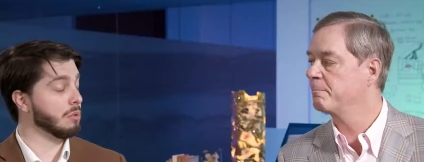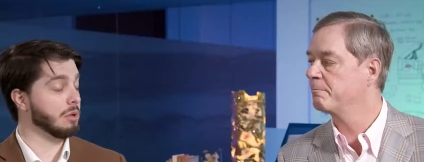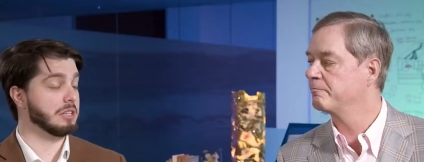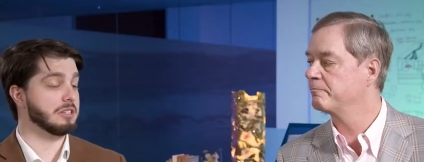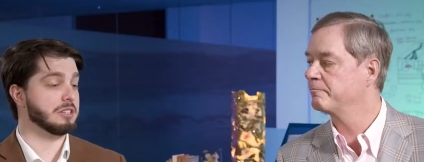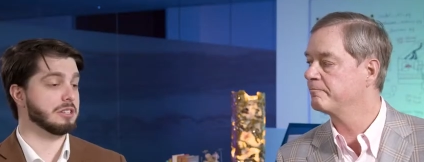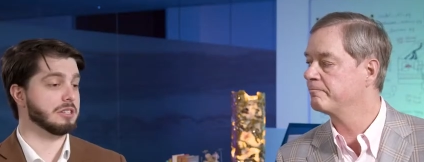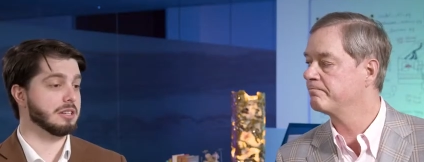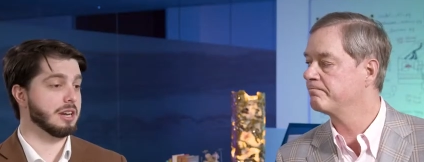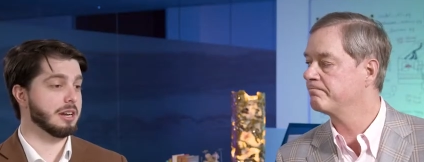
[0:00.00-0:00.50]

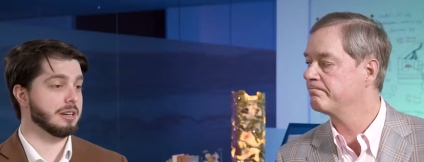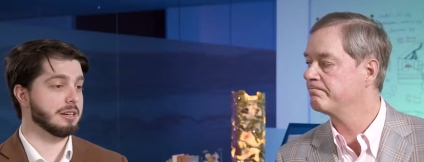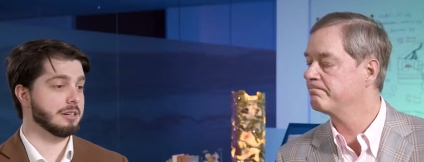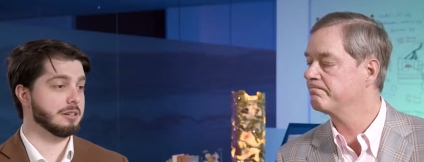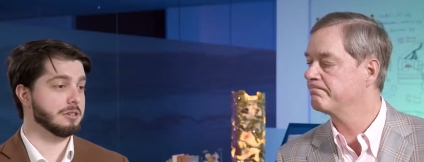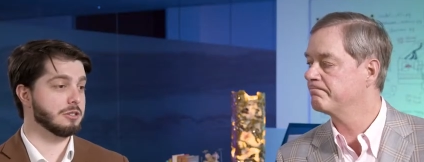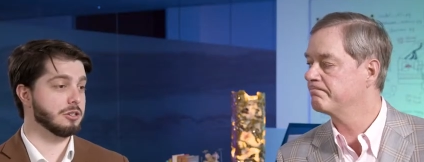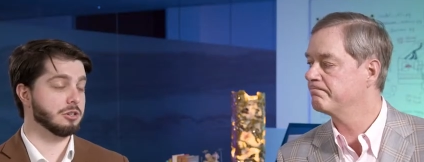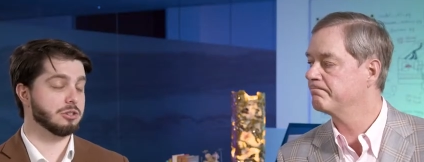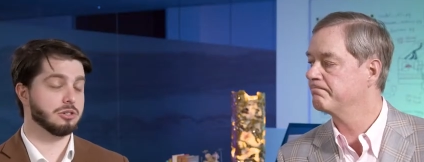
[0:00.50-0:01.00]
Speaker 1: Well, that's
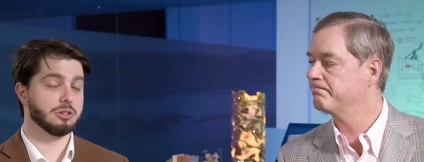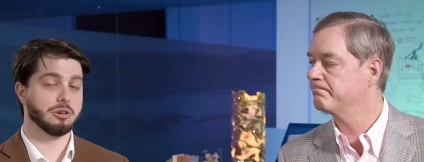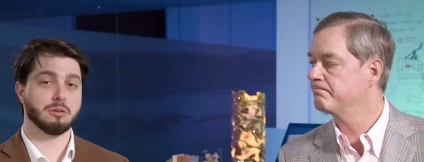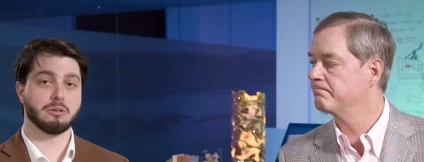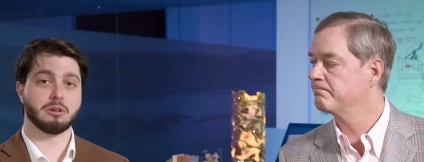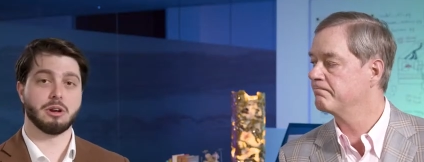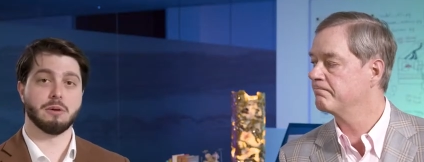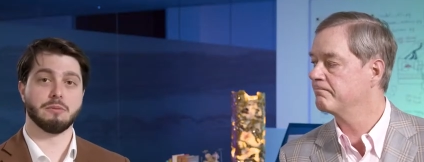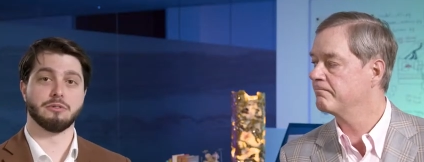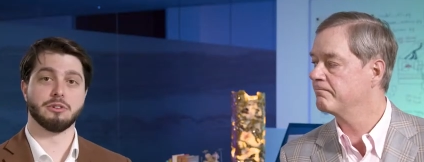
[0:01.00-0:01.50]
exciting. It's
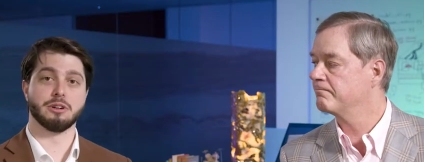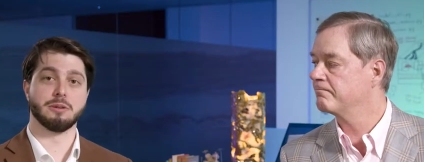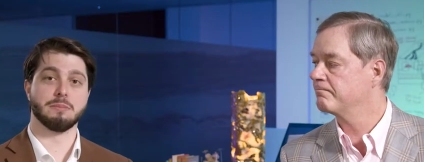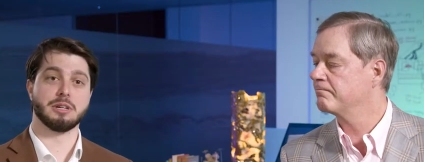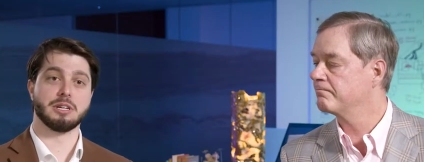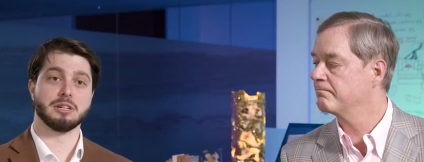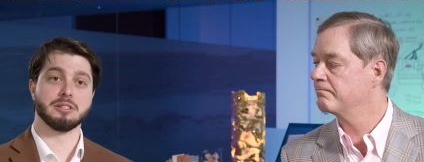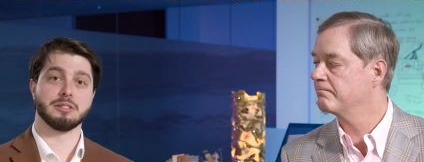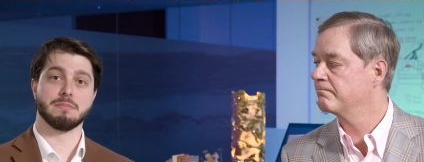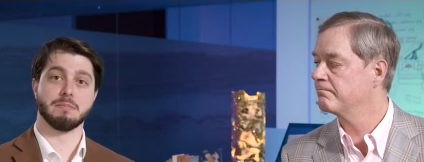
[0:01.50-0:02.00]
also
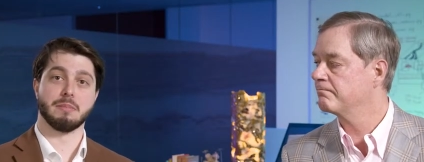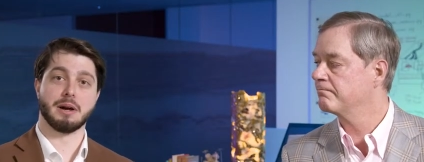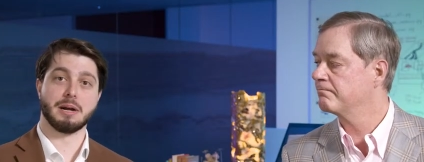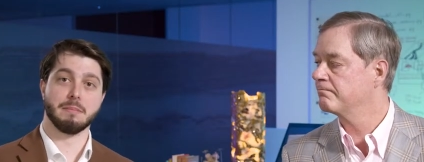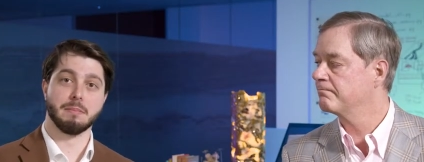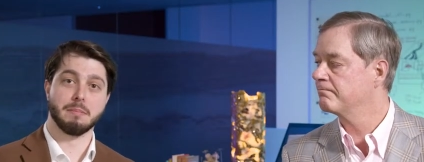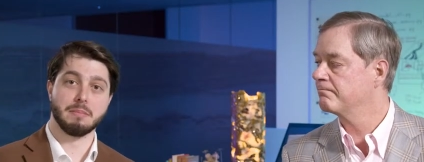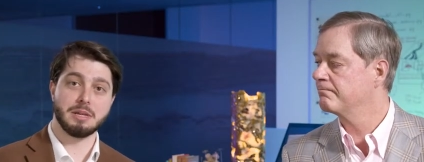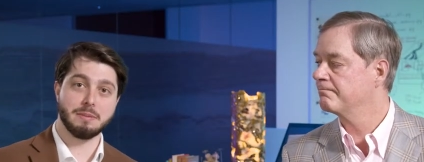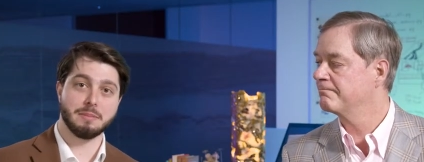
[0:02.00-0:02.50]
comforting because
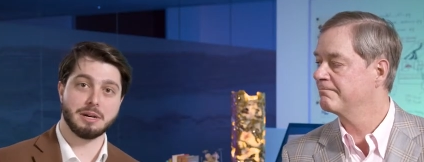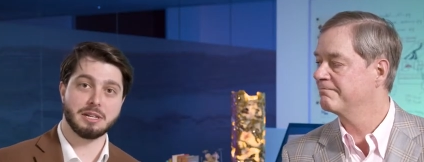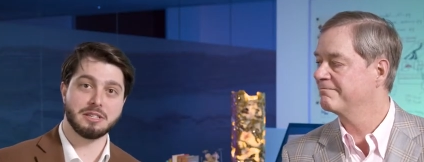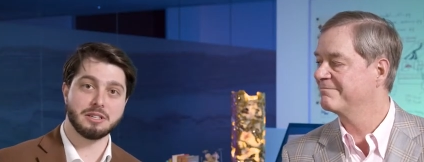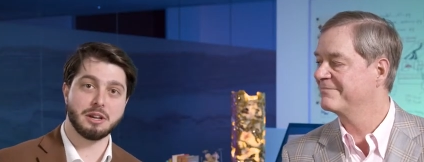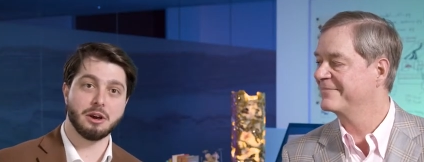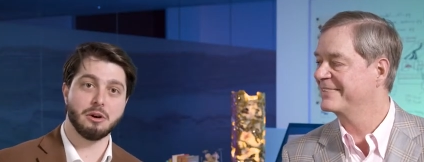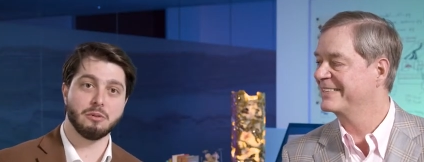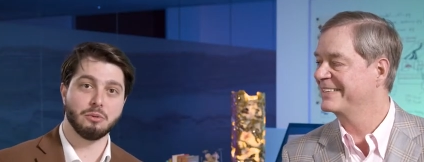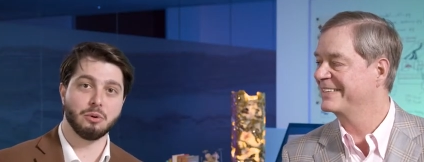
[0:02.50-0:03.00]

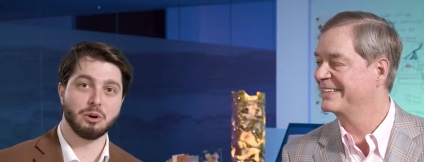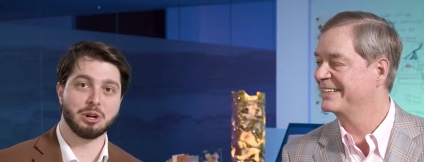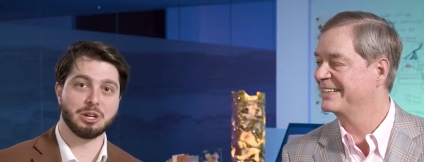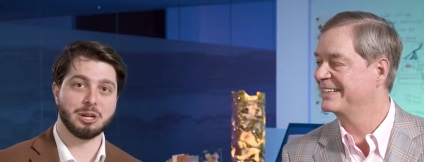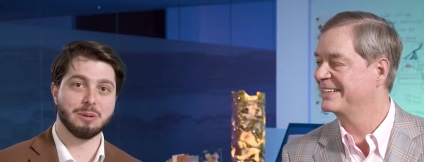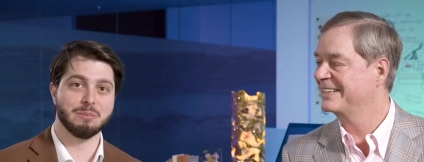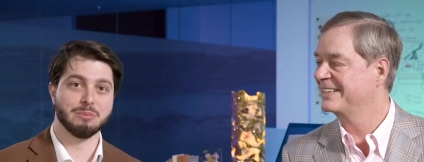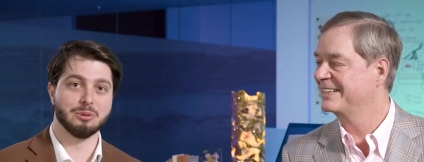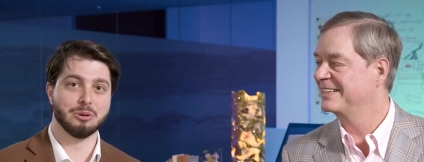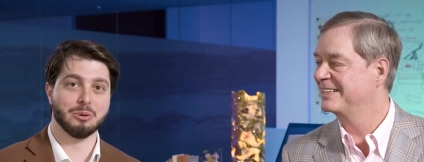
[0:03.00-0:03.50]
myself,
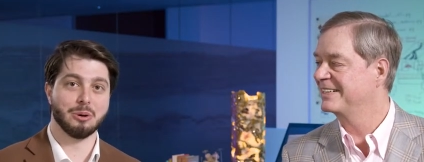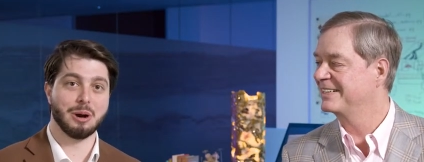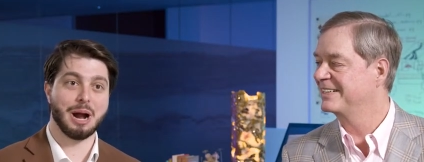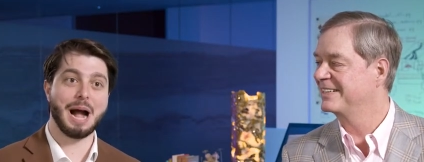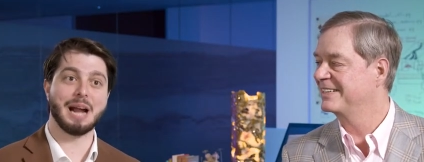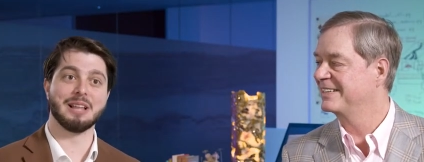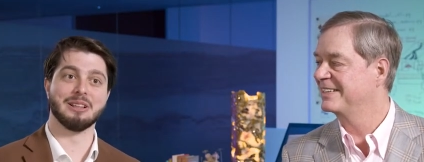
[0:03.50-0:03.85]
working at Bluware,